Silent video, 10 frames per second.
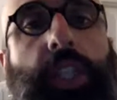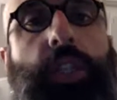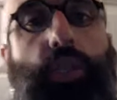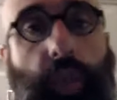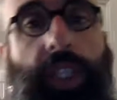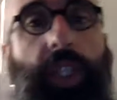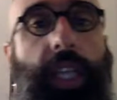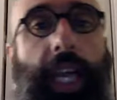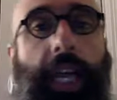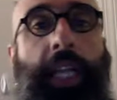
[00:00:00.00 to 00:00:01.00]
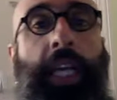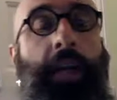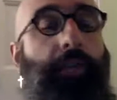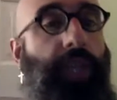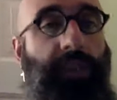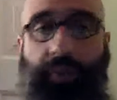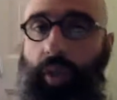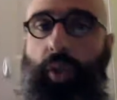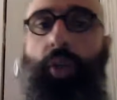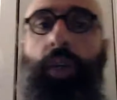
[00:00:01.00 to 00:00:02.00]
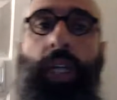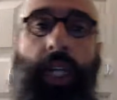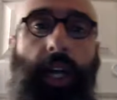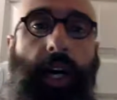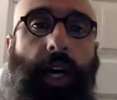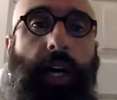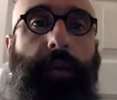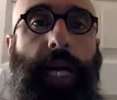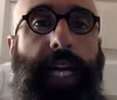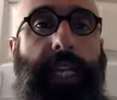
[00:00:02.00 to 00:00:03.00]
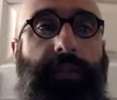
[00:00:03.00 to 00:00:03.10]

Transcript: in Switzerland. But if you, I